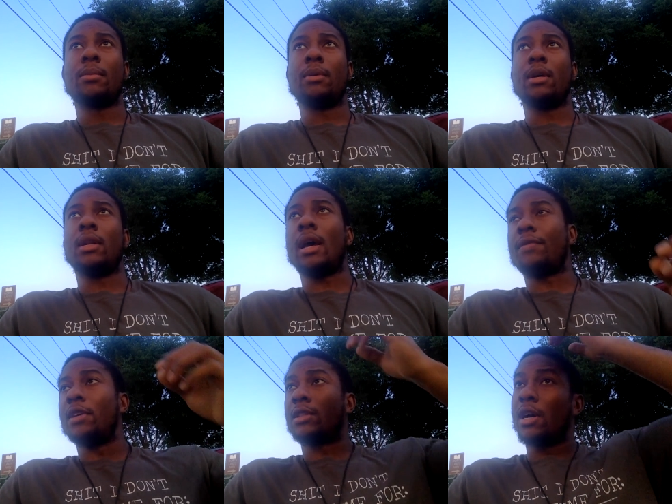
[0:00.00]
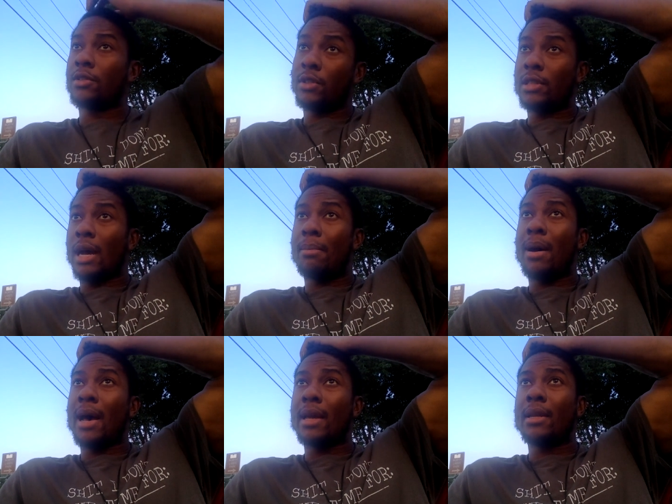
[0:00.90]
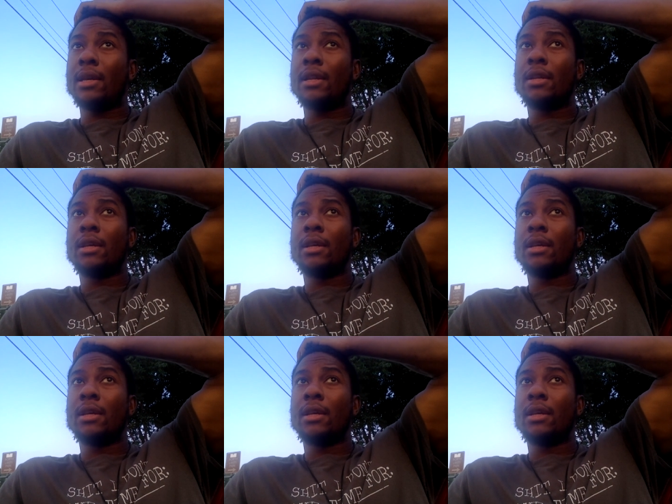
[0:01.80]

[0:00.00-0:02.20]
But if these countries not buying it,